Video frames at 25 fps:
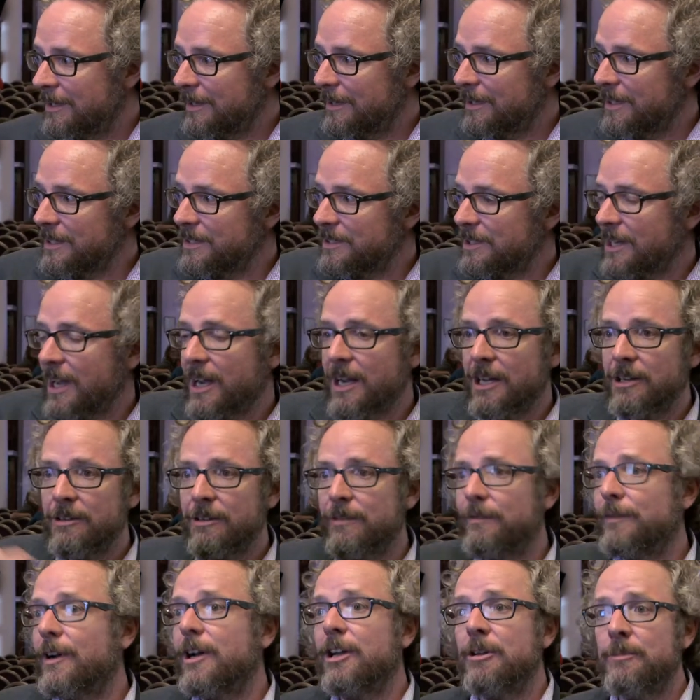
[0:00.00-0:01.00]
the entire
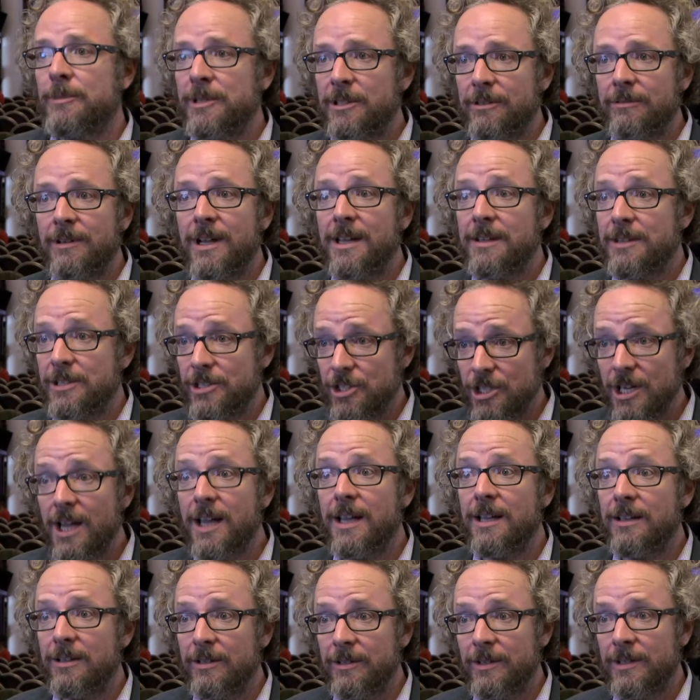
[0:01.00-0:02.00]
environment around the
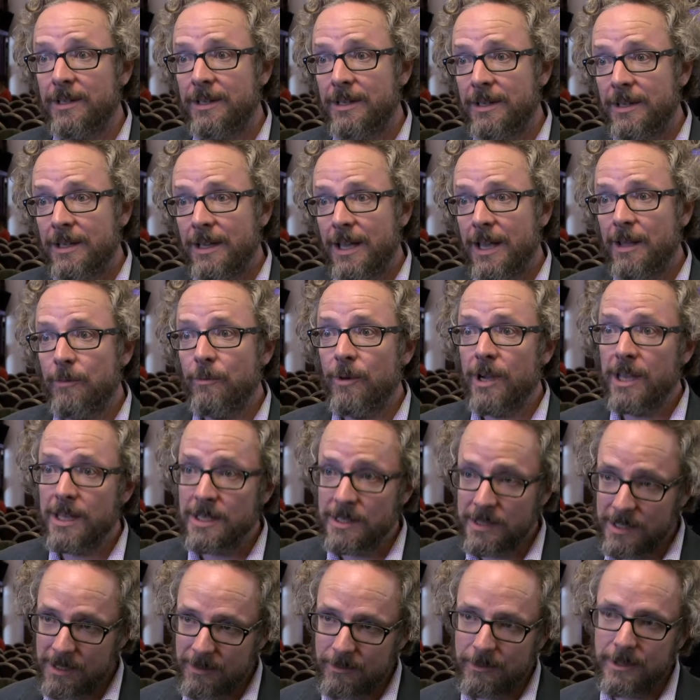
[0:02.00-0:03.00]
child and
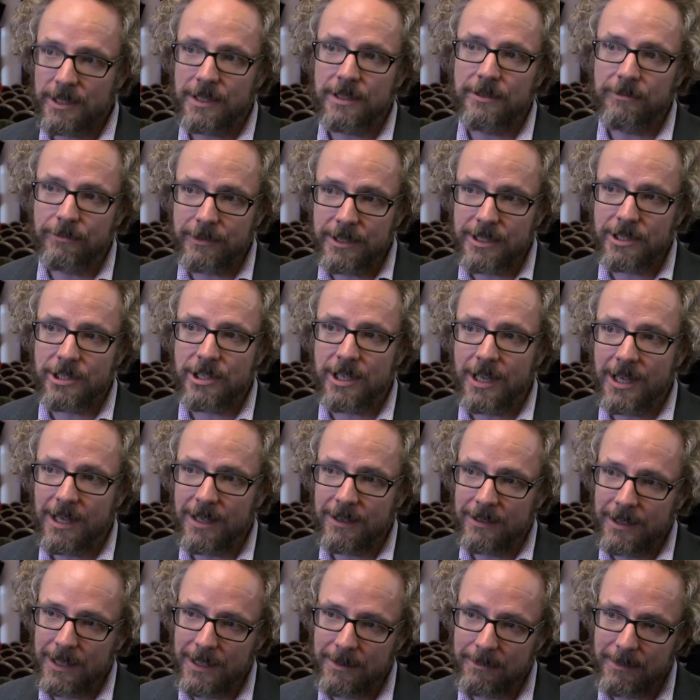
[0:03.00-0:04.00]
ways that we can reach
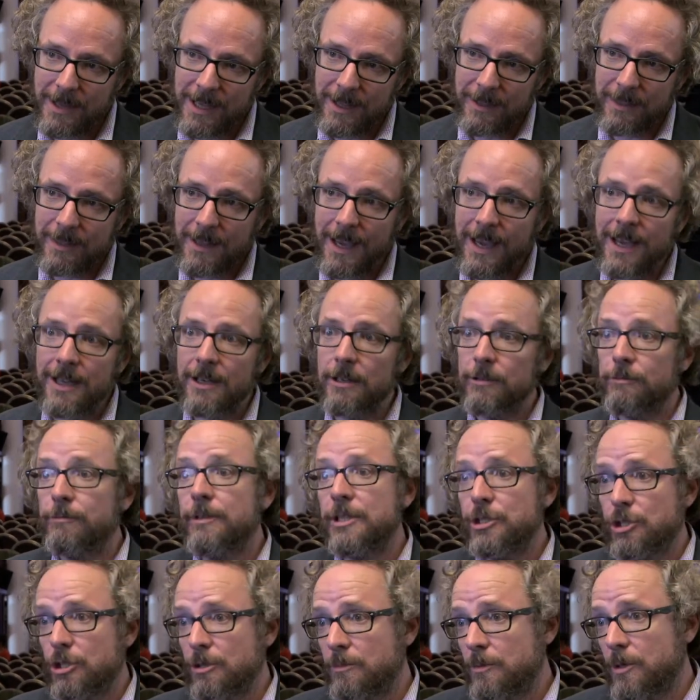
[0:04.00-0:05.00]
out and make that a
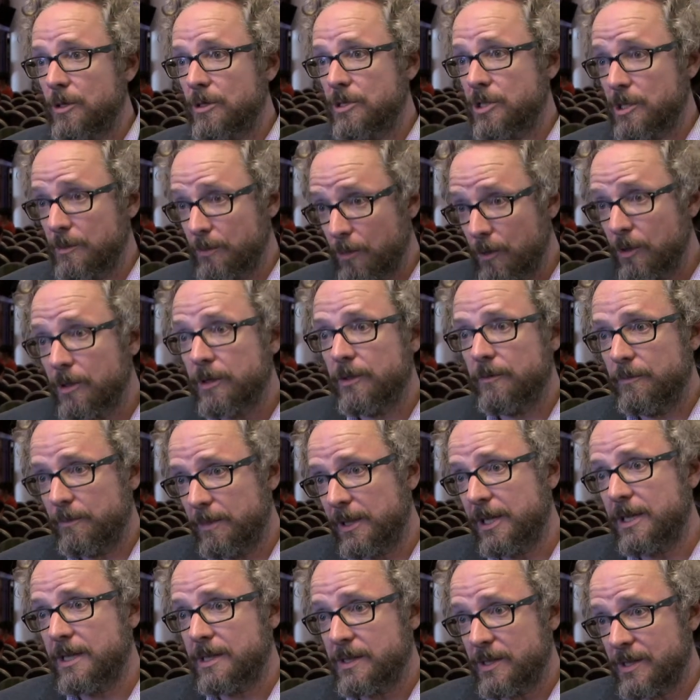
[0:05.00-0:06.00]
richer, more supportive
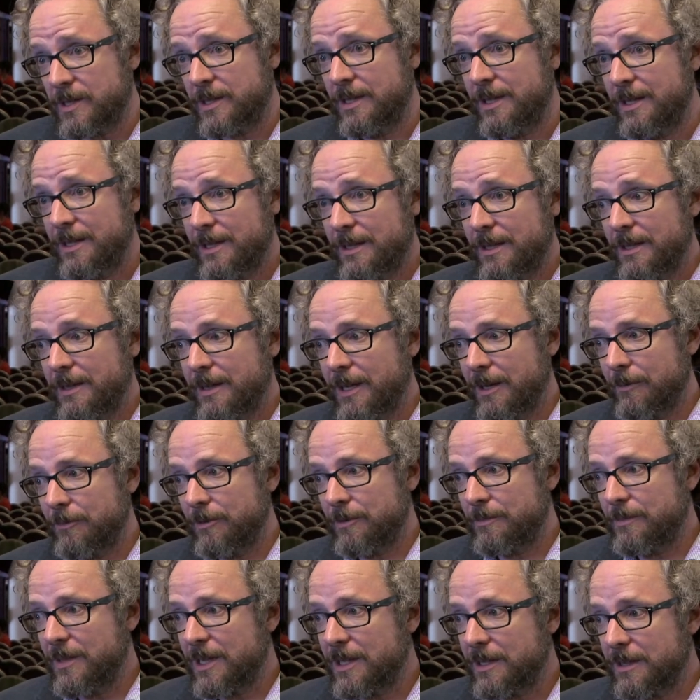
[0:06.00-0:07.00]
place that
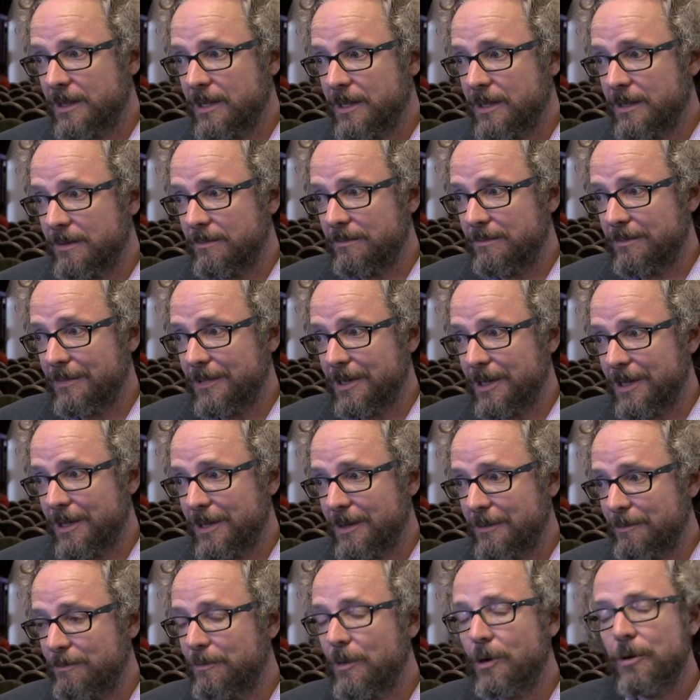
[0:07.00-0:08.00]
would make them
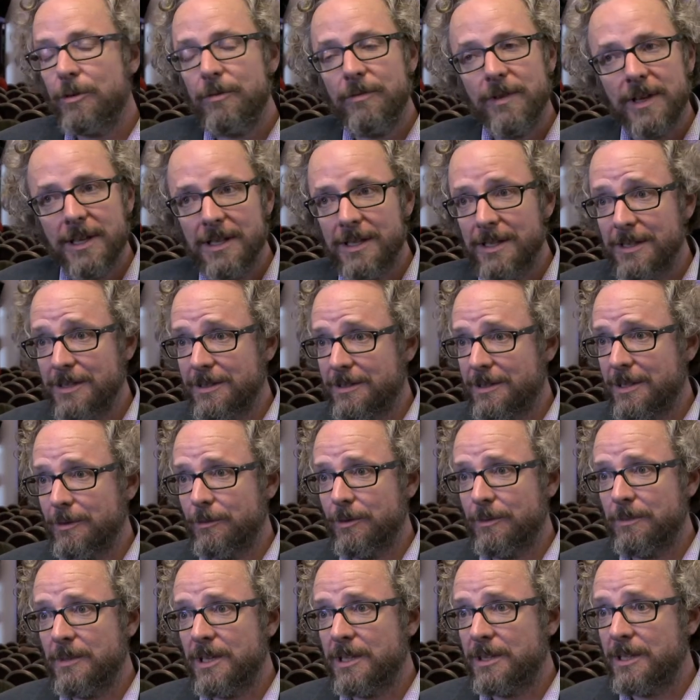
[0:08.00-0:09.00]
uh, motivated, that
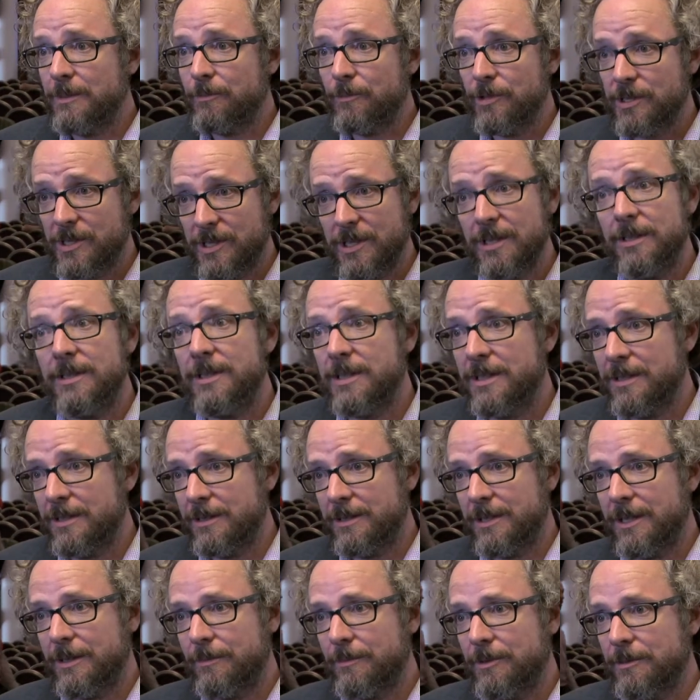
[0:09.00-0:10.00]
would make them
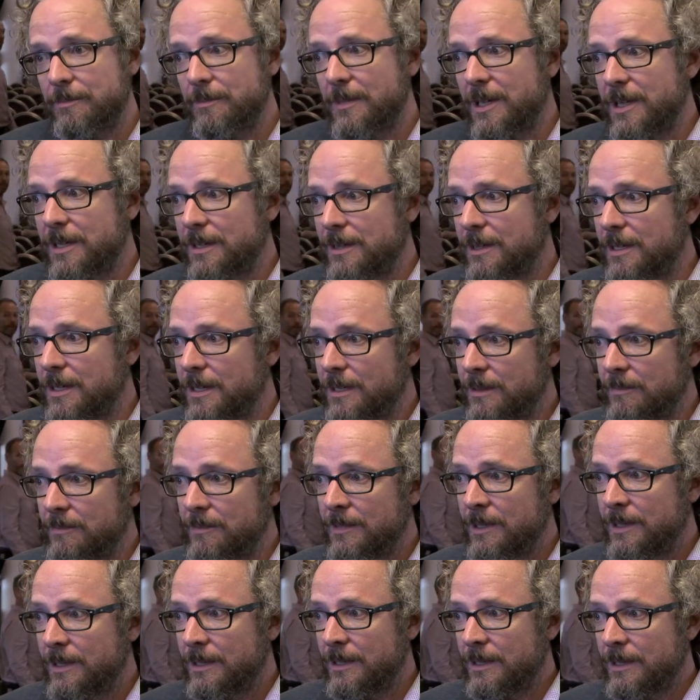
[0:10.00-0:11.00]
resilient, that would make them
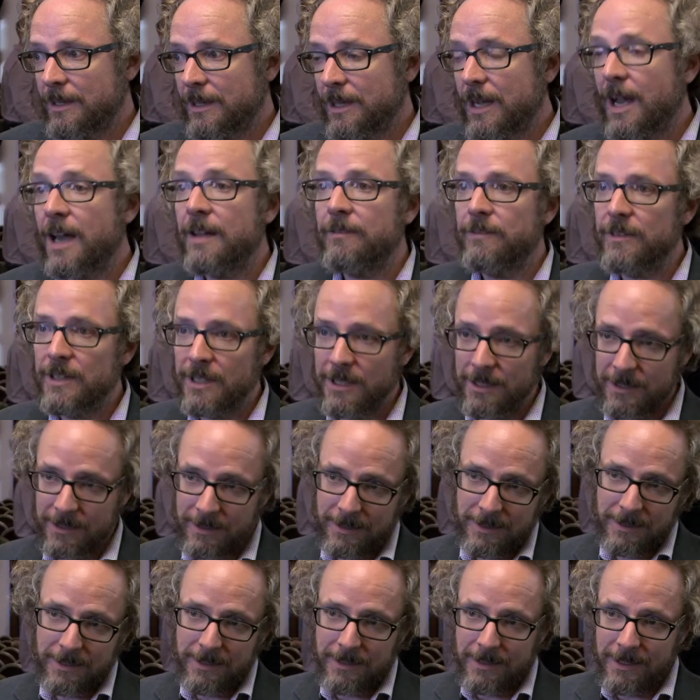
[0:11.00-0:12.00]
confident
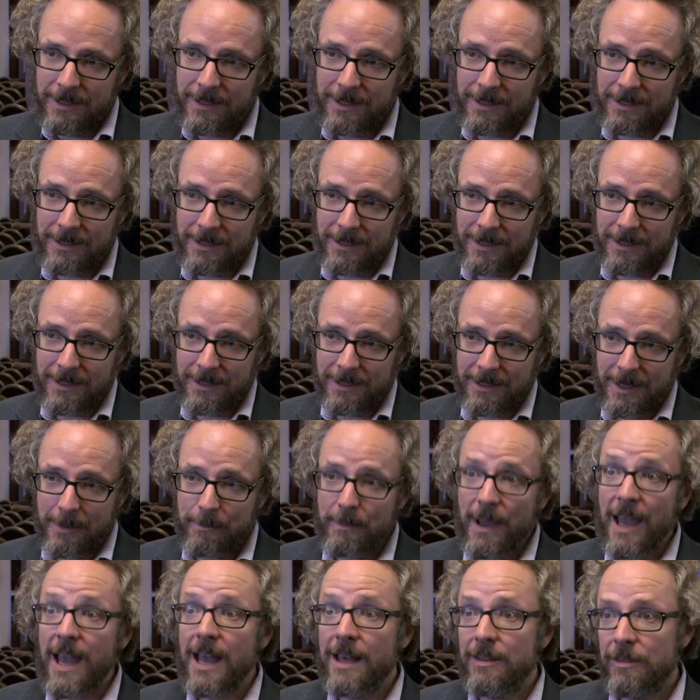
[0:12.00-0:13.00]
in uh, a
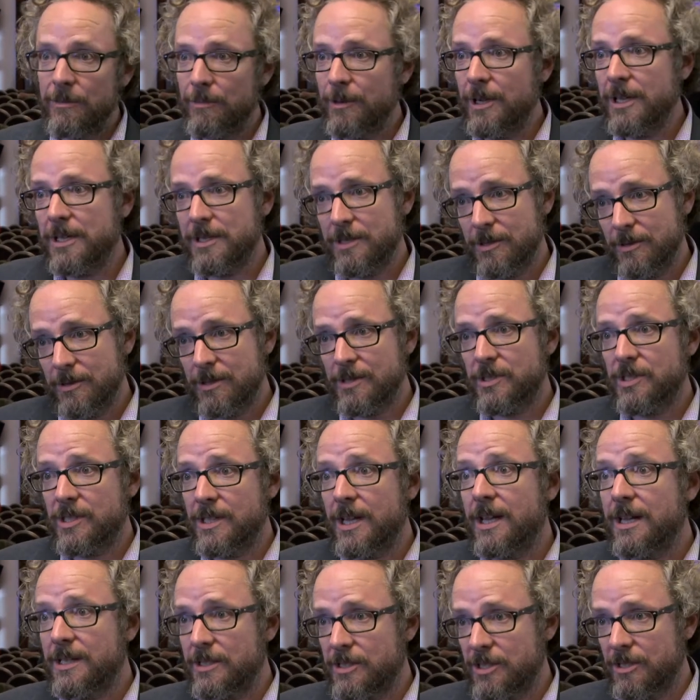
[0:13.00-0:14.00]
pathway towards
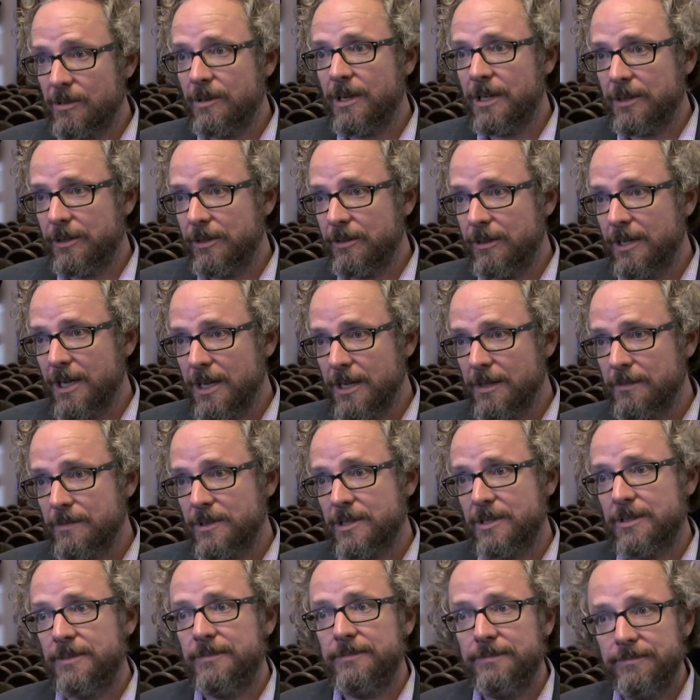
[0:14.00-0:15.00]
science throughout their
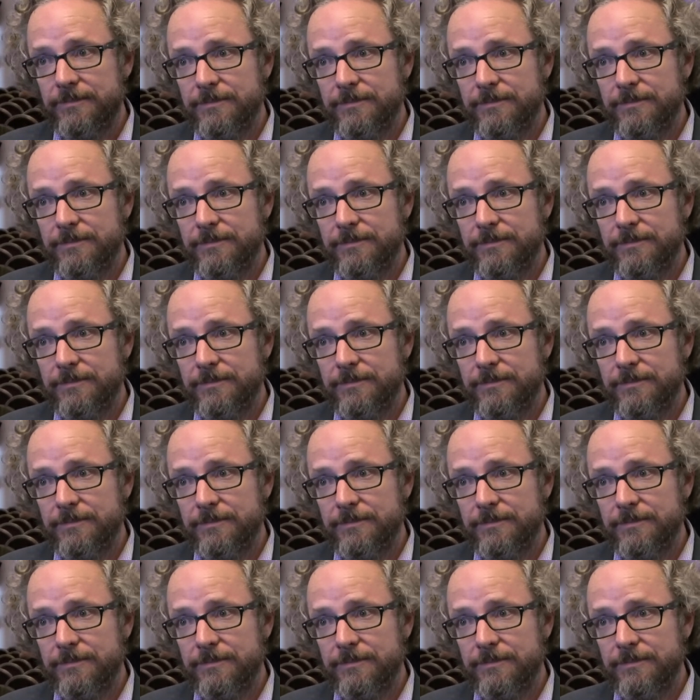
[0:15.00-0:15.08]
lives.